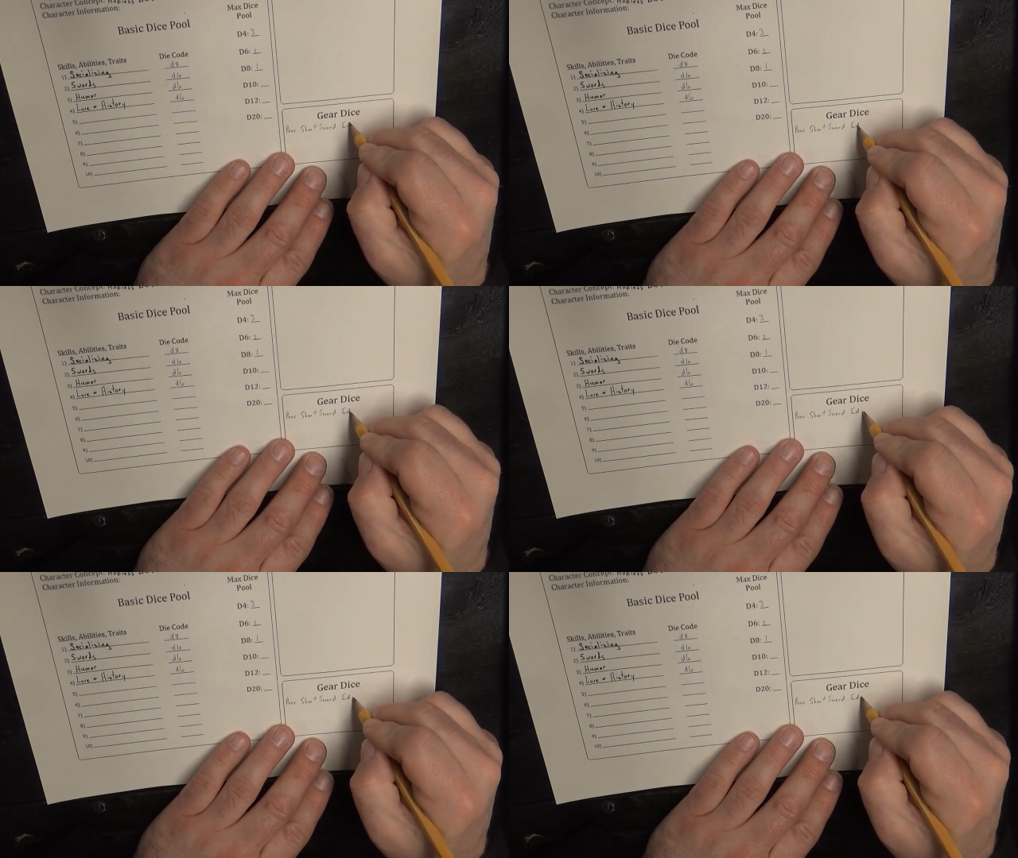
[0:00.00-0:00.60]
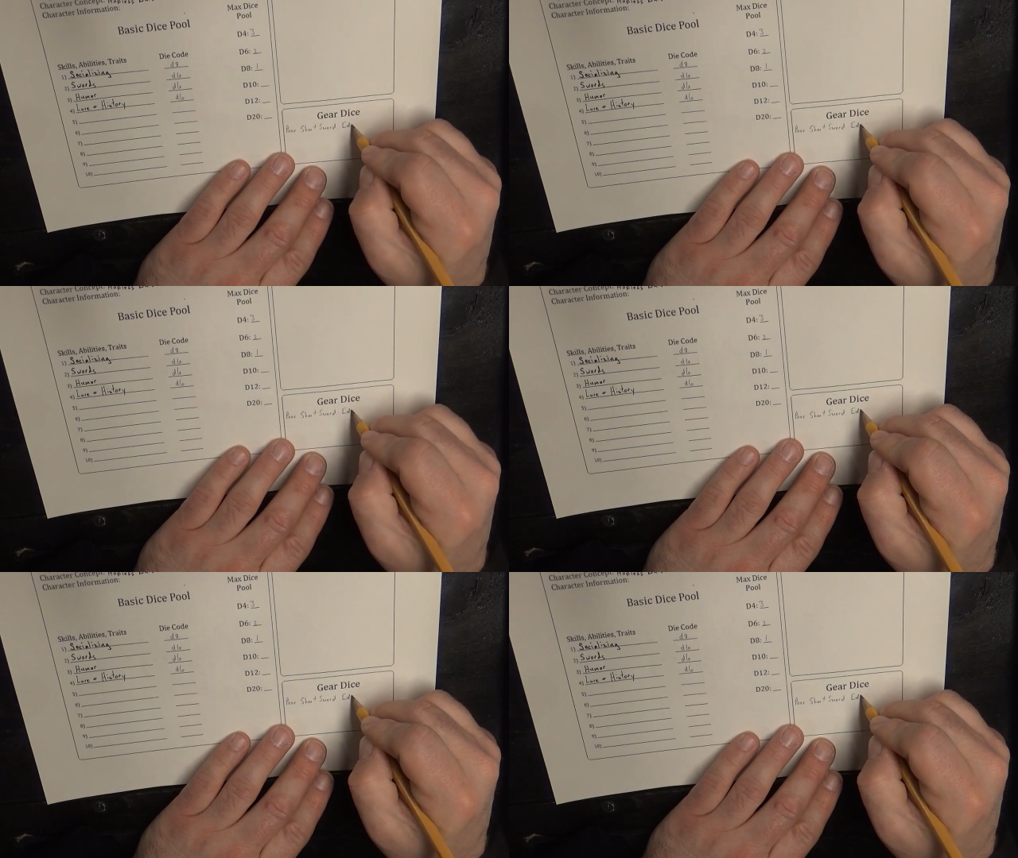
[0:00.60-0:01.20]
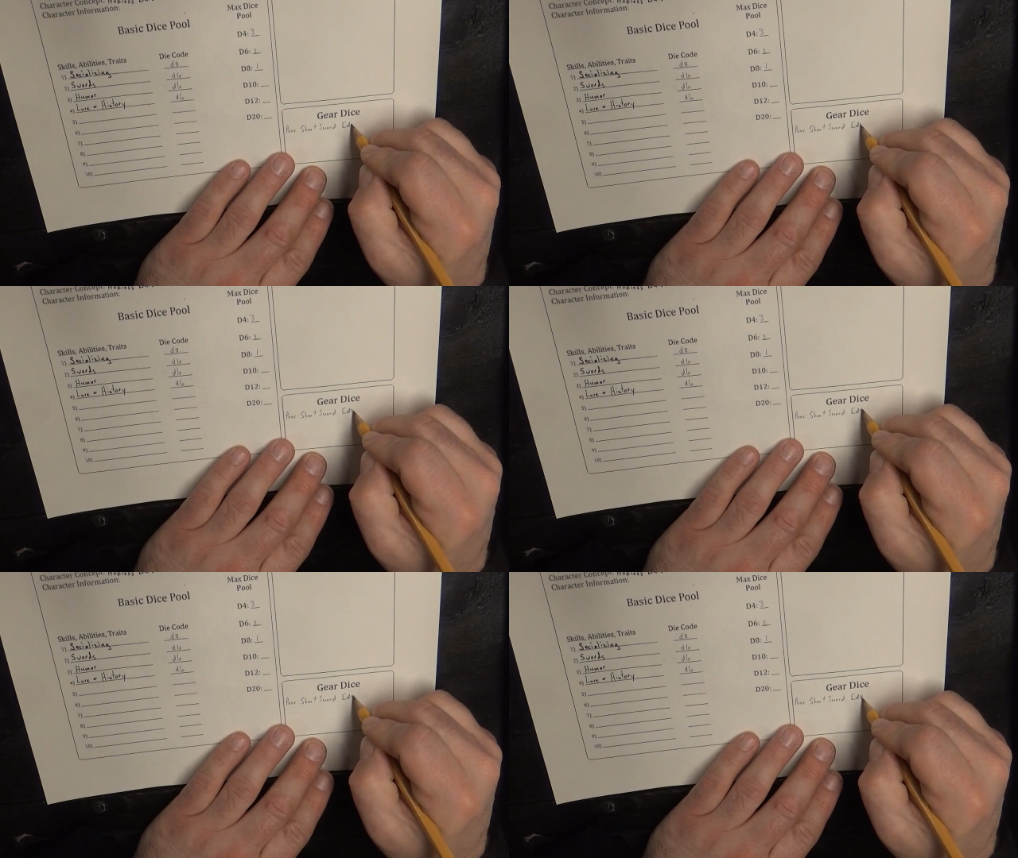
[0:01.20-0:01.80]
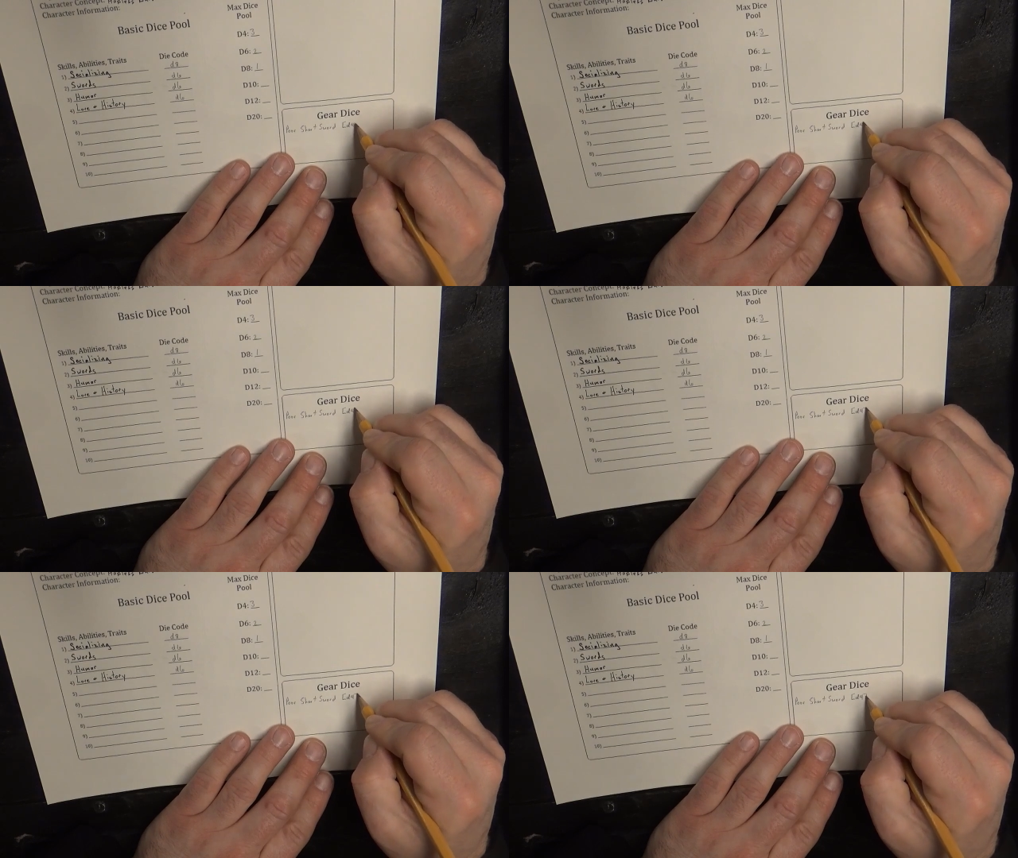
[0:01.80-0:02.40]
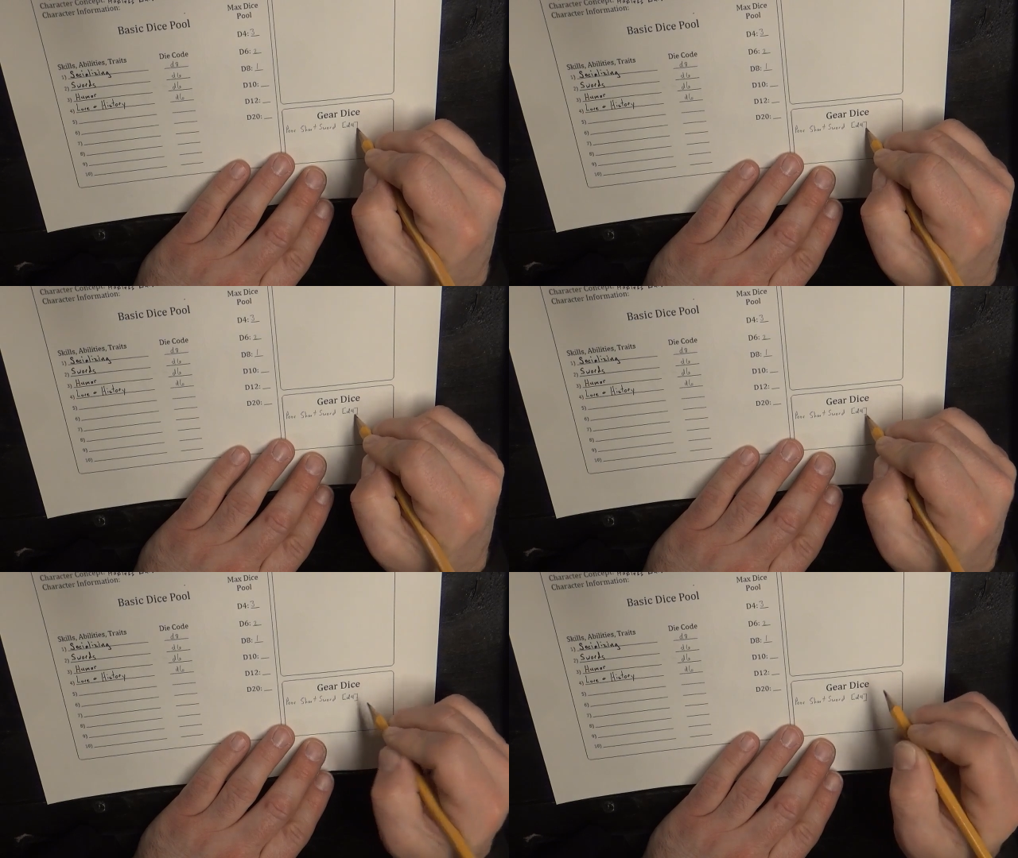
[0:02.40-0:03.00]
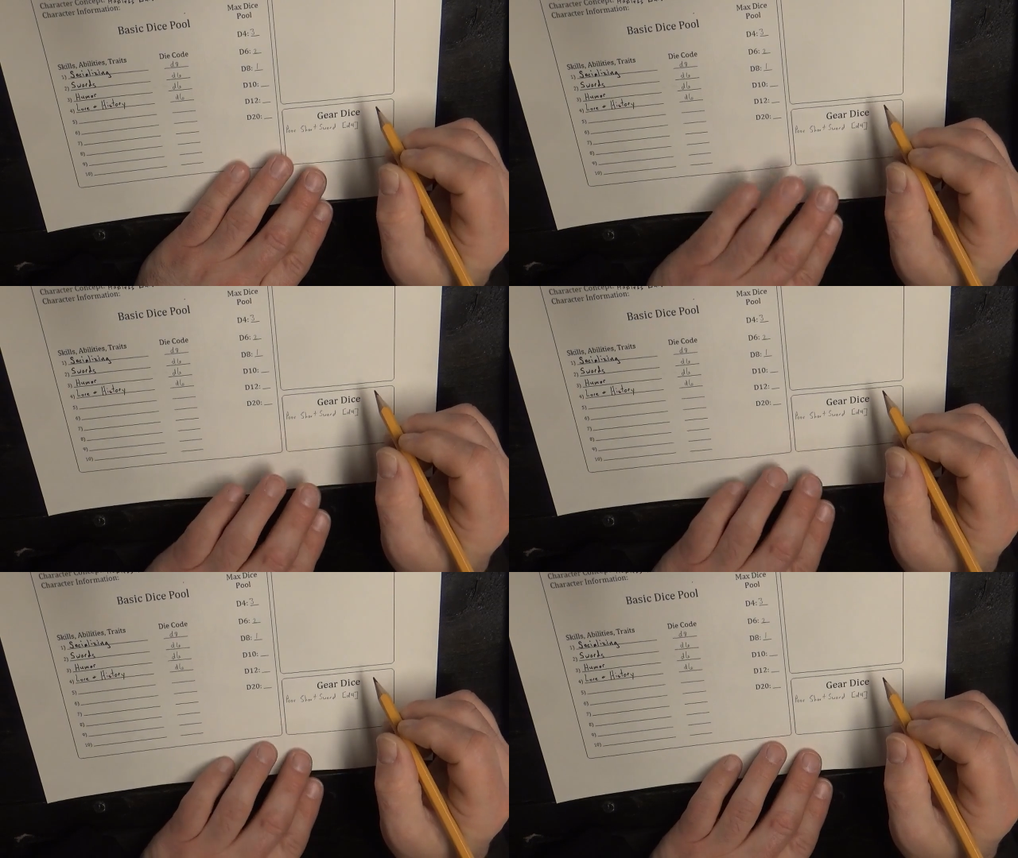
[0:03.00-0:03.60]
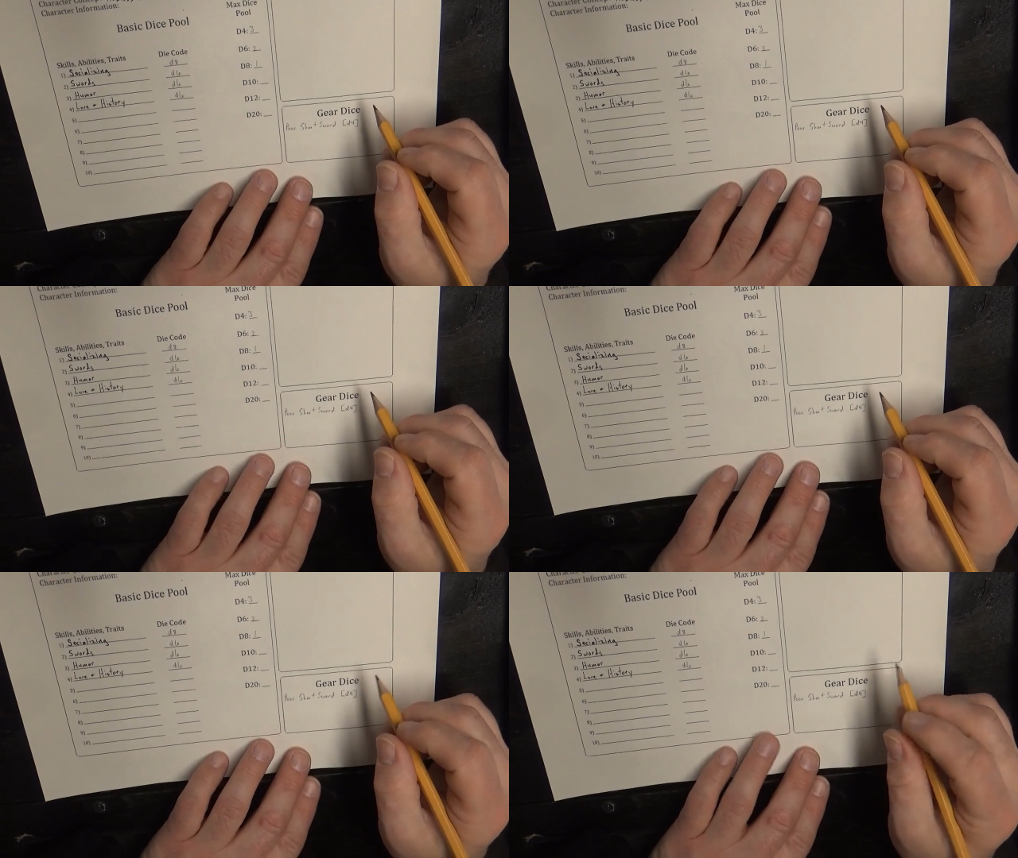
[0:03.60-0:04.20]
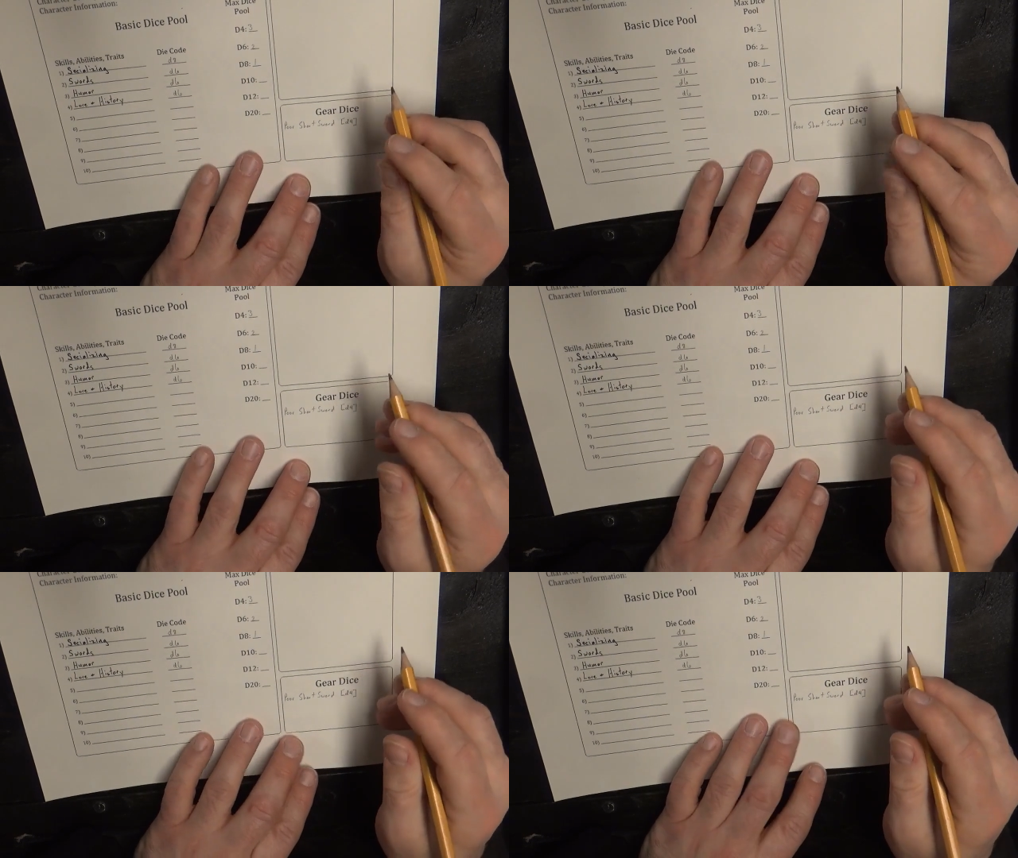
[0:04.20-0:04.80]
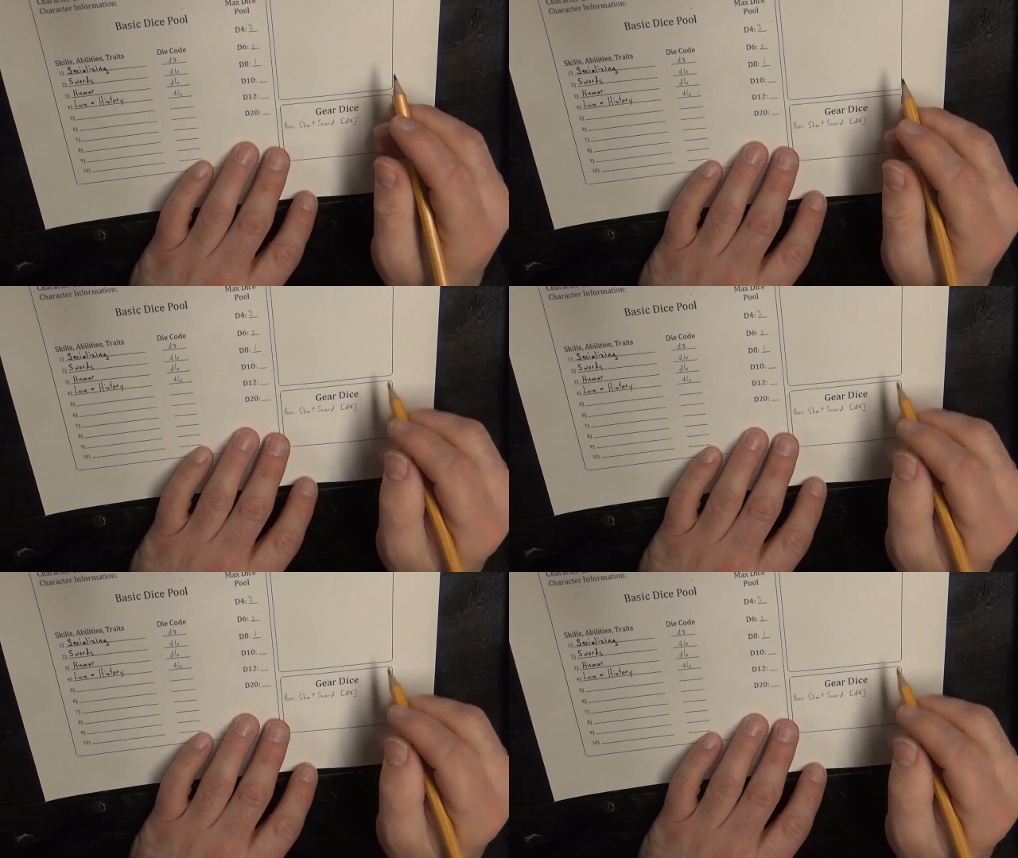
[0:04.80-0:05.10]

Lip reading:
No face is visible, so there are no lips to read.